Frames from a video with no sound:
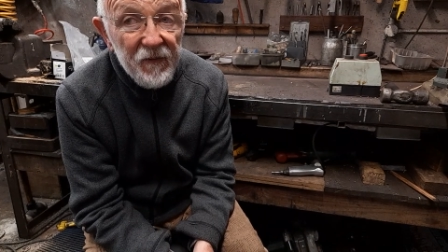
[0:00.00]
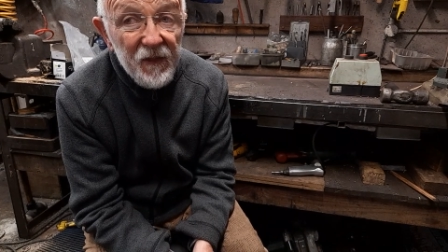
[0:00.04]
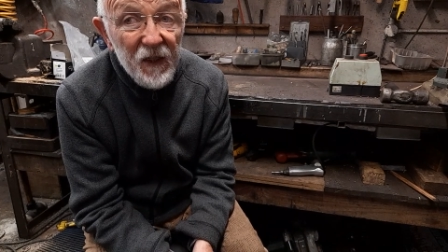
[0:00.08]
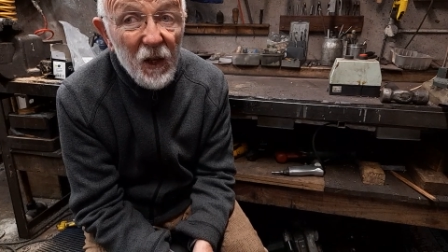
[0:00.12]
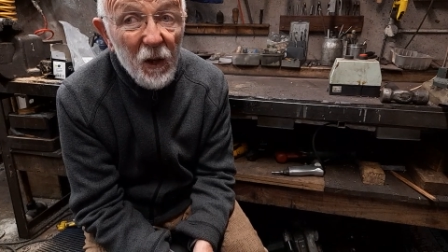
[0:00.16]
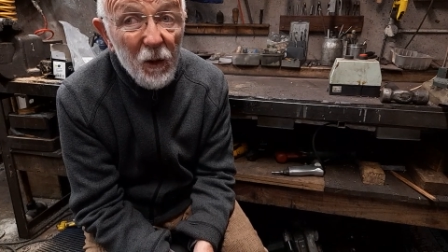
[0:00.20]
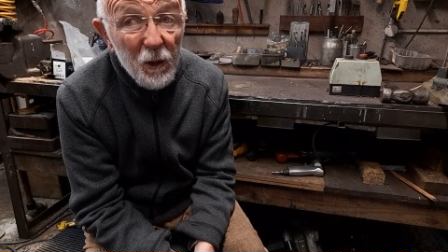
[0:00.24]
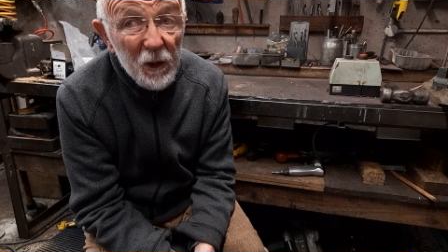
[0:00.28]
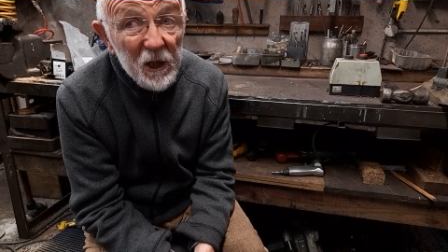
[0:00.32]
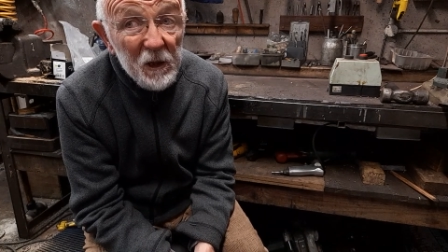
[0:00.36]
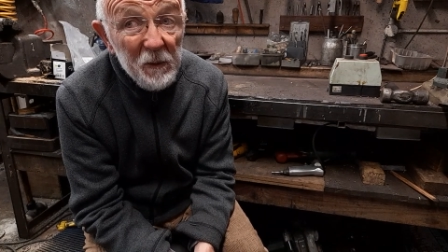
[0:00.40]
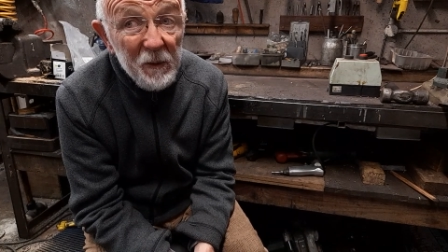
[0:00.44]

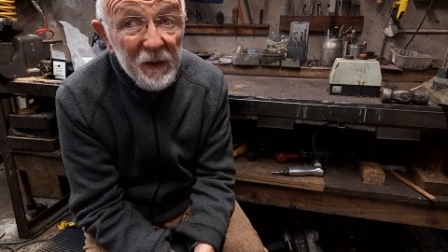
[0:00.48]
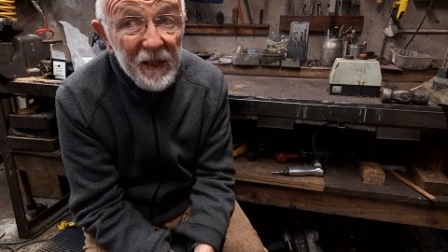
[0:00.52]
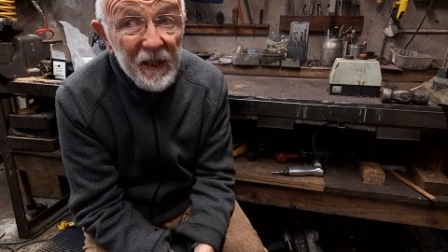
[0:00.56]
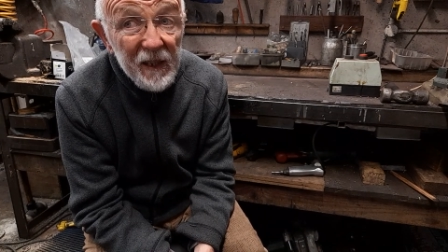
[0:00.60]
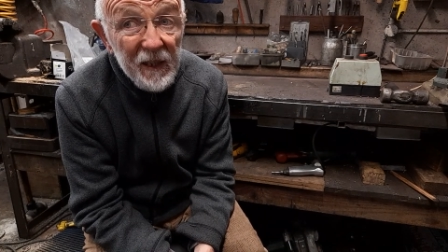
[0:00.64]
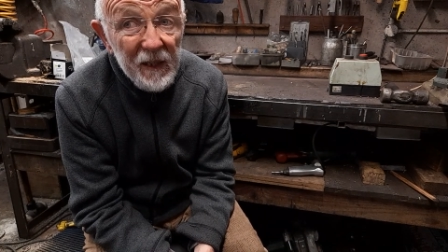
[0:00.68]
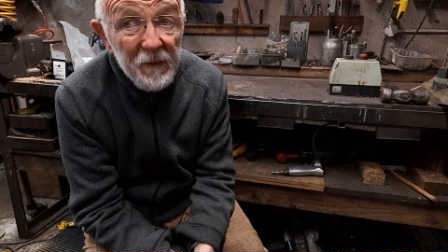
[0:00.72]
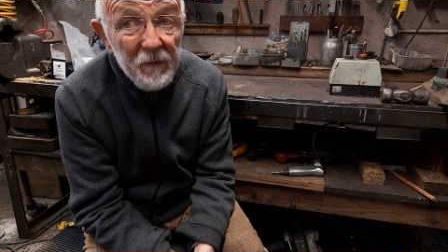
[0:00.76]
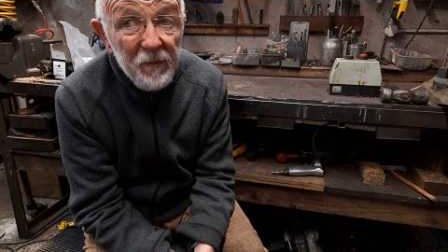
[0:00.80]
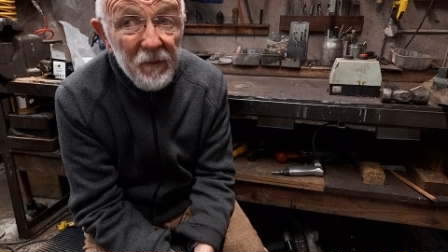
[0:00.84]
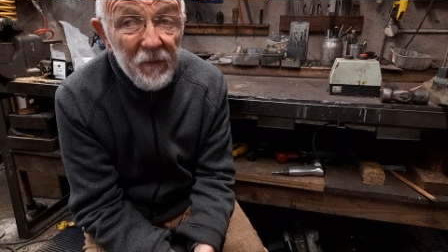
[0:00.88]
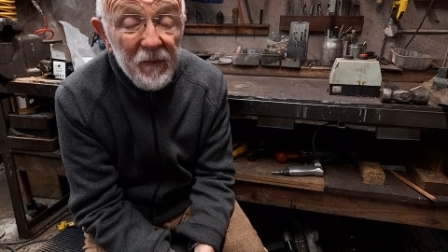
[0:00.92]

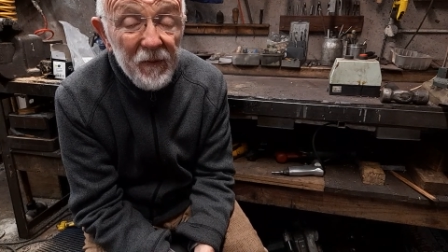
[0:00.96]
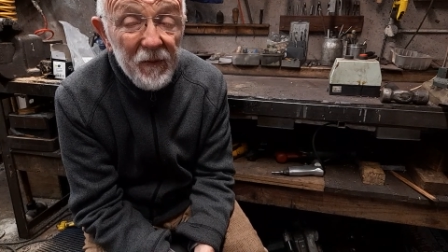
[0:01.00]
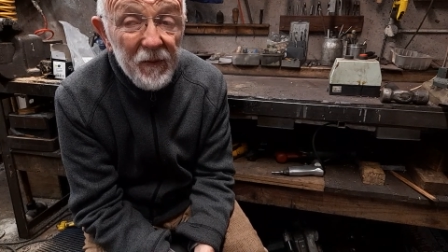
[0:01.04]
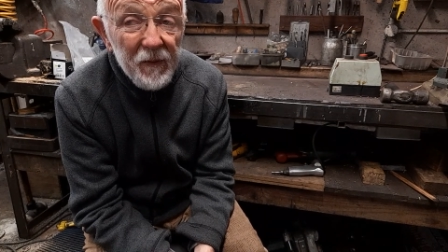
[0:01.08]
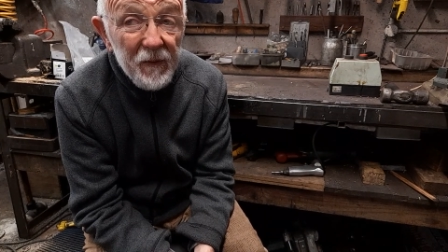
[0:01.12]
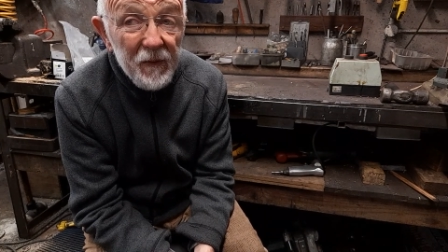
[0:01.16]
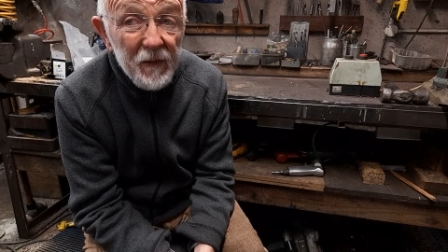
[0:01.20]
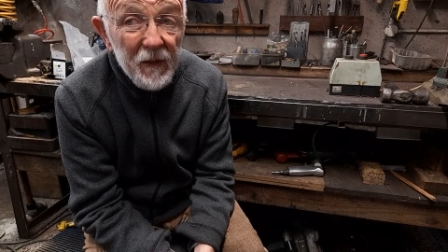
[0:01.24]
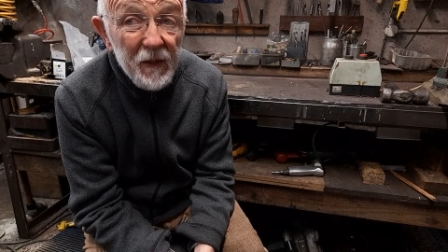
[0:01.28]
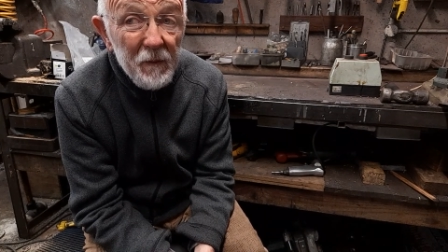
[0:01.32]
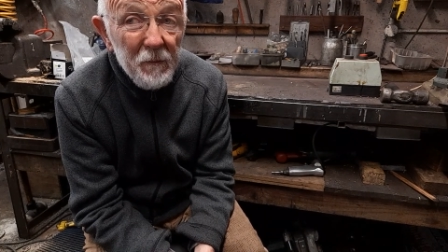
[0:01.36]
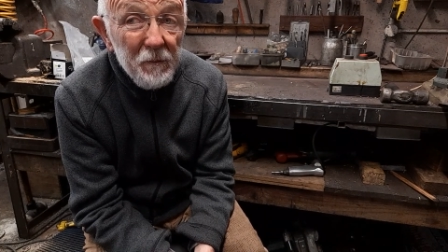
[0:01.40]
Ultimately,
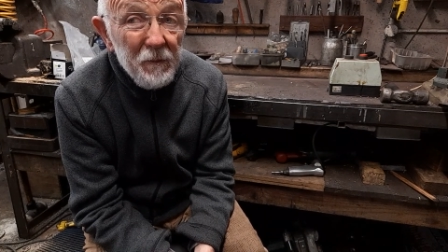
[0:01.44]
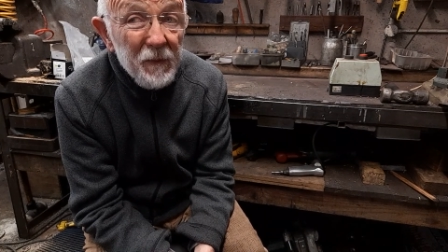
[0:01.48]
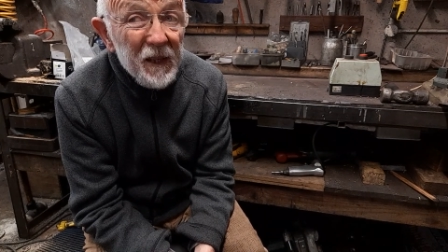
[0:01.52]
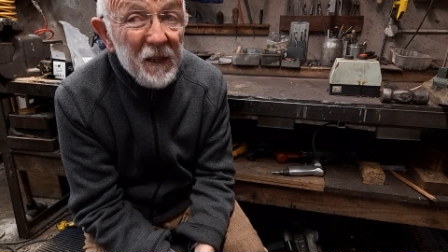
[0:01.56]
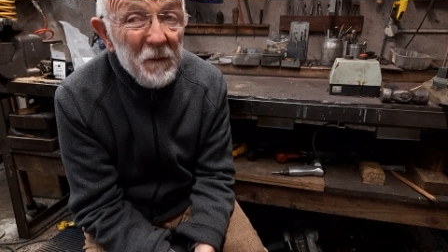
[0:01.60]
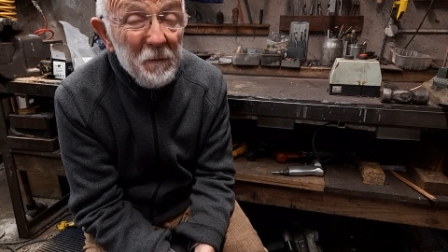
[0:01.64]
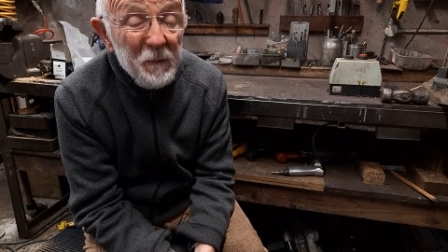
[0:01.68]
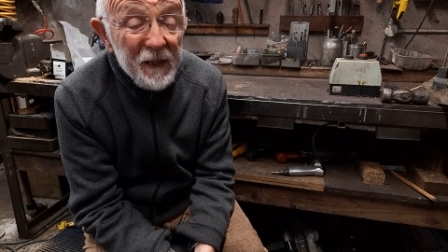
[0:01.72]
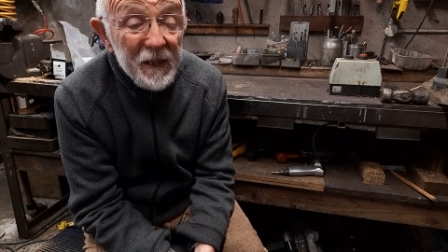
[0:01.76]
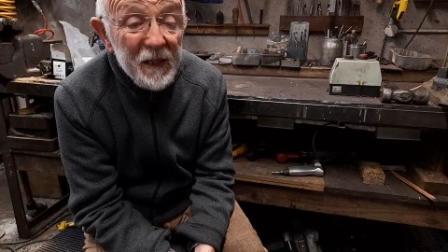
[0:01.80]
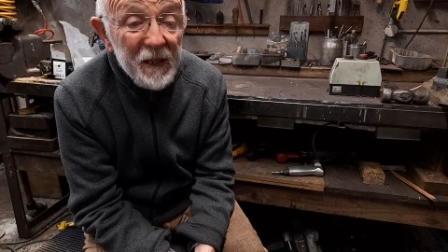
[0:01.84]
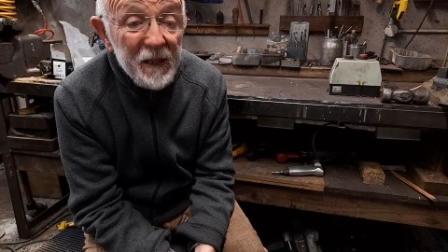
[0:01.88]

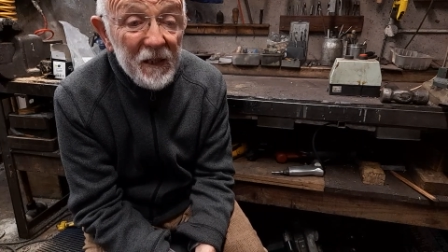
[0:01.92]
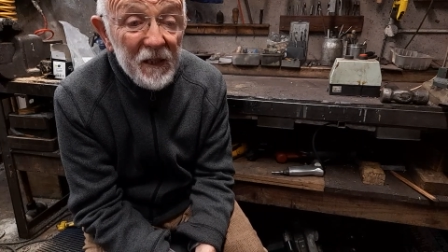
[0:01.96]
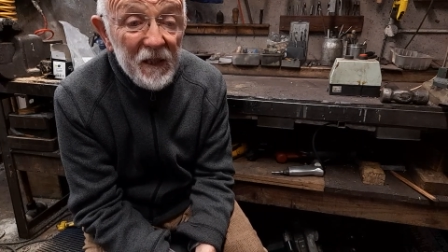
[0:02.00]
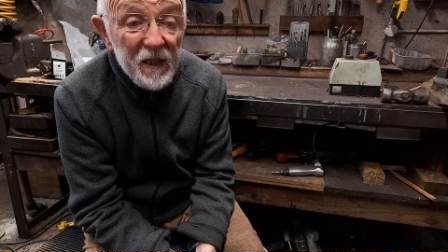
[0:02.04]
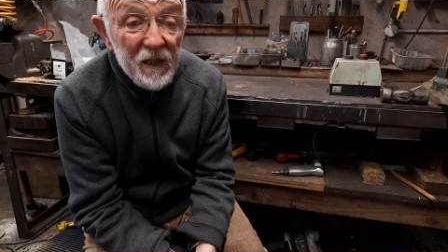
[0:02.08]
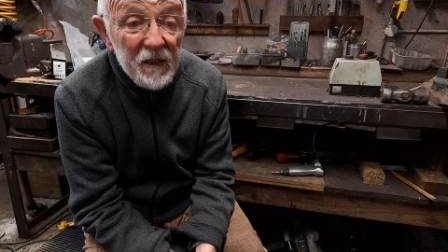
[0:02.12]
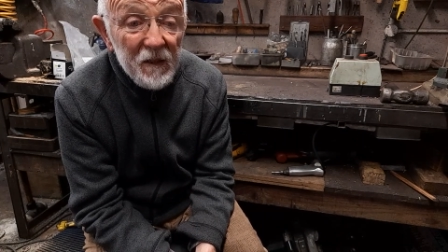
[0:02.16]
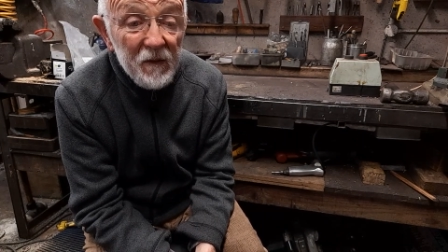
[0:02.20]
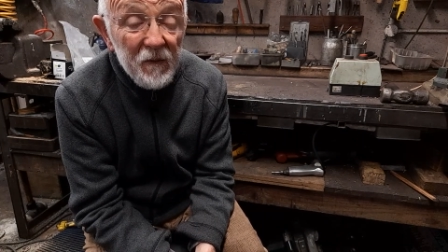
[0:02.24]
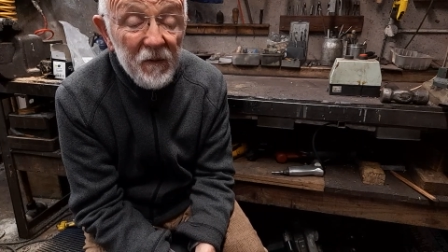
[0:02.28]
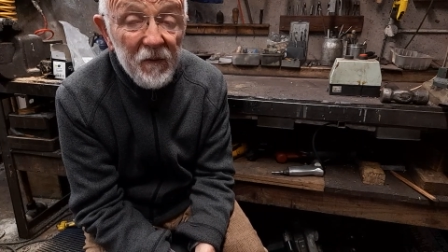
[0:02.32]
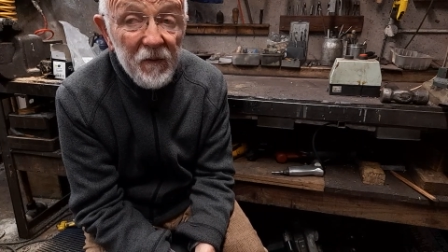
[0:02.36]
mathematics